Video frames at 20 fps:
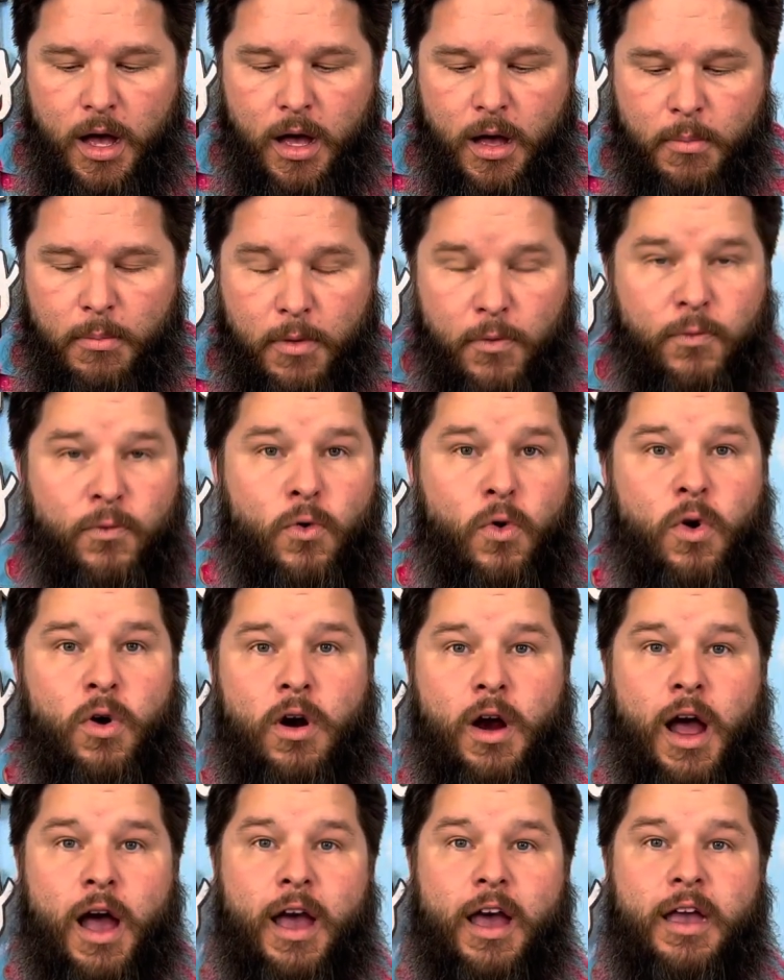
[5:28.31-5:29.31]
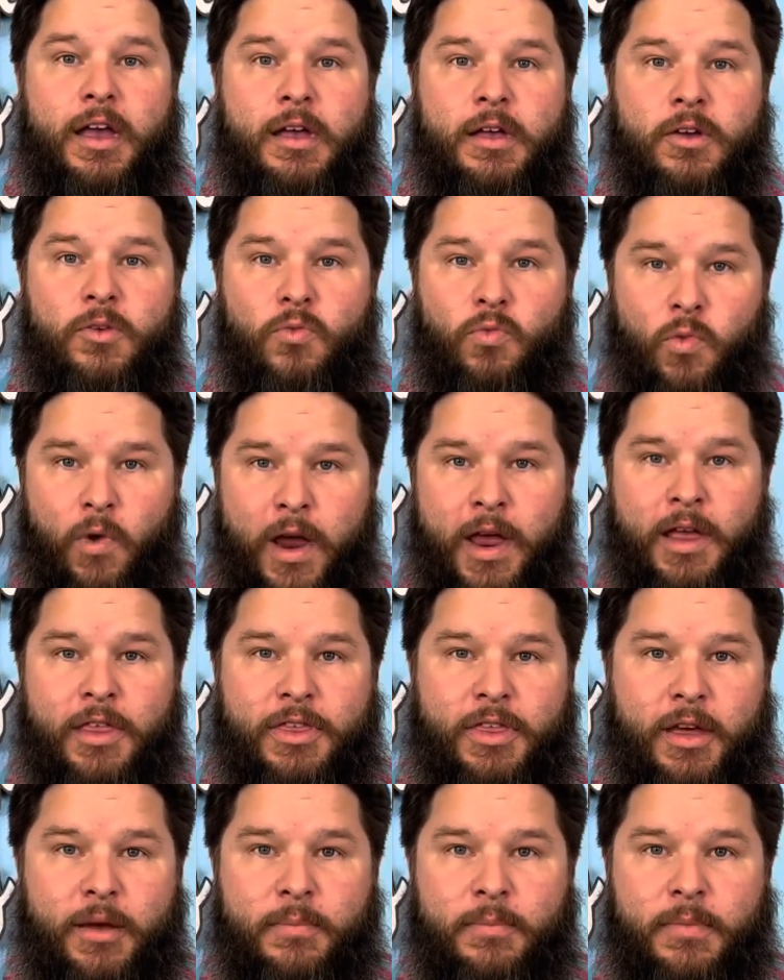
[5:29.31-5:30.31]
before I rank
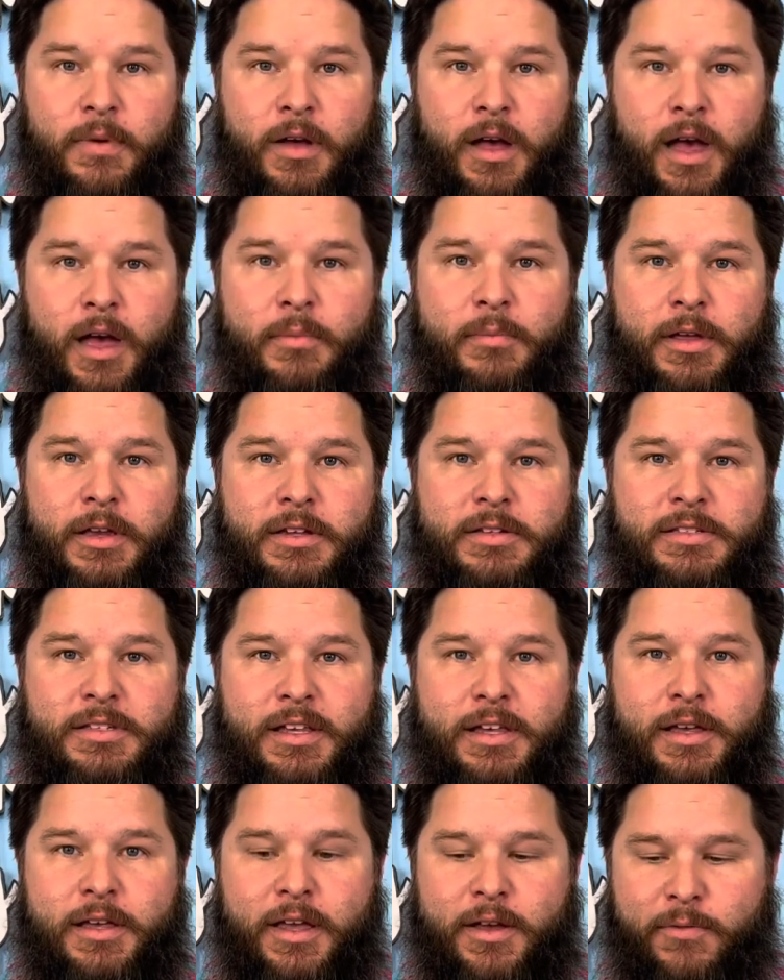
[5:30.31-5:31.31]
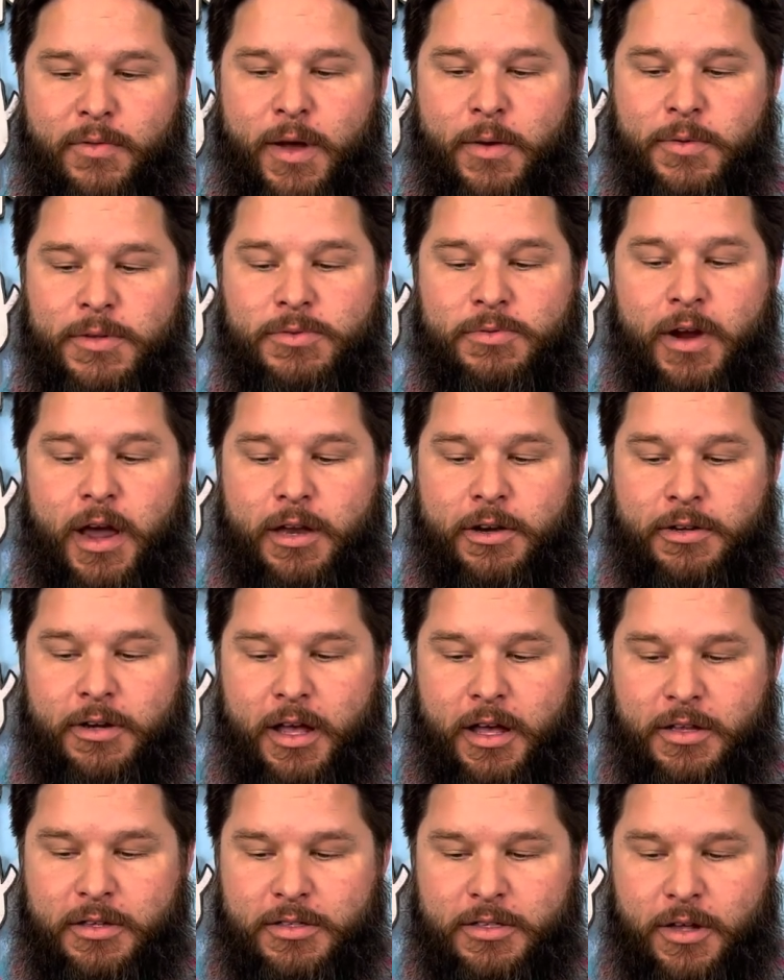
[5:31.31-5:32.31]
them, I'm gonna see if I was right or
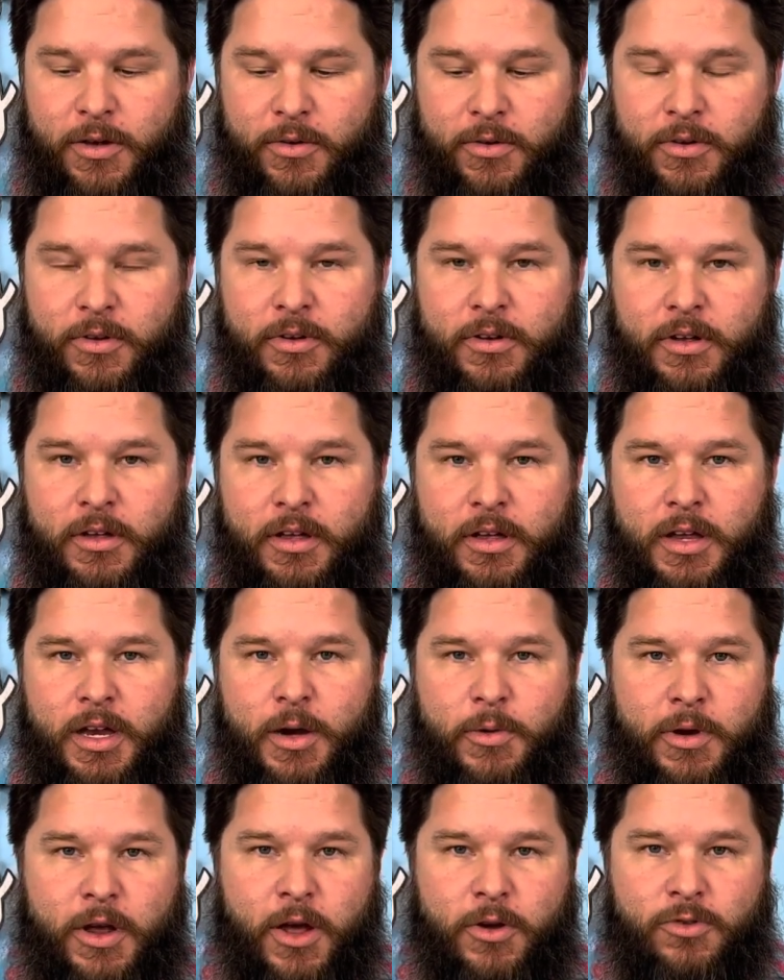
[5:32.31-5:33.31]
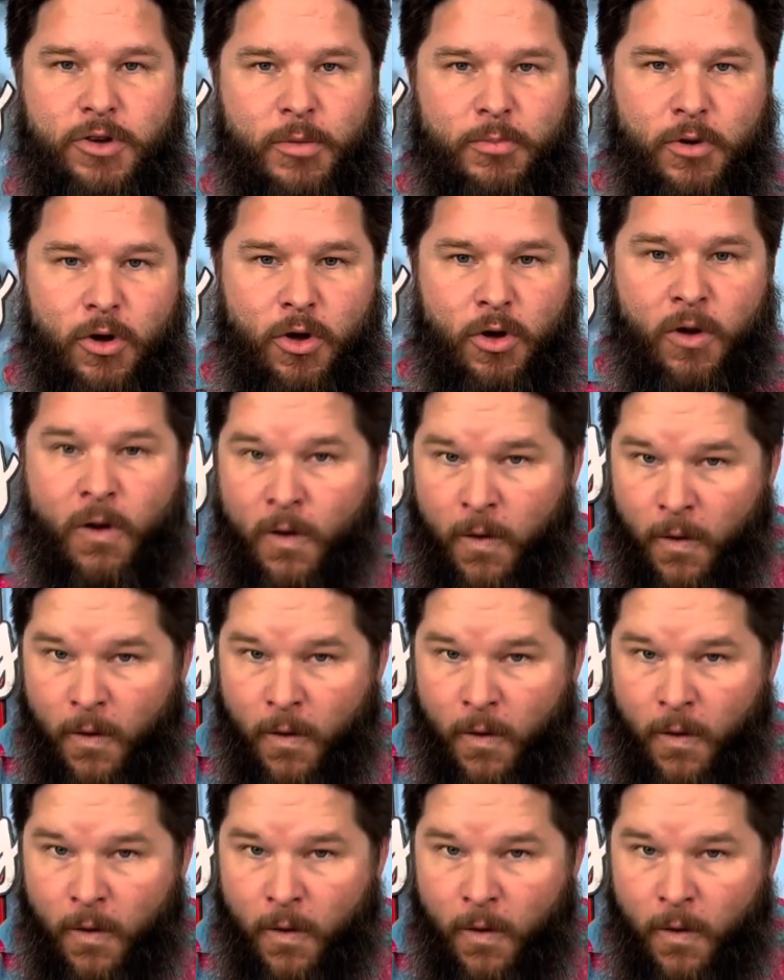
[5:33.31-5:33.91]
not. So here we go, drum roll.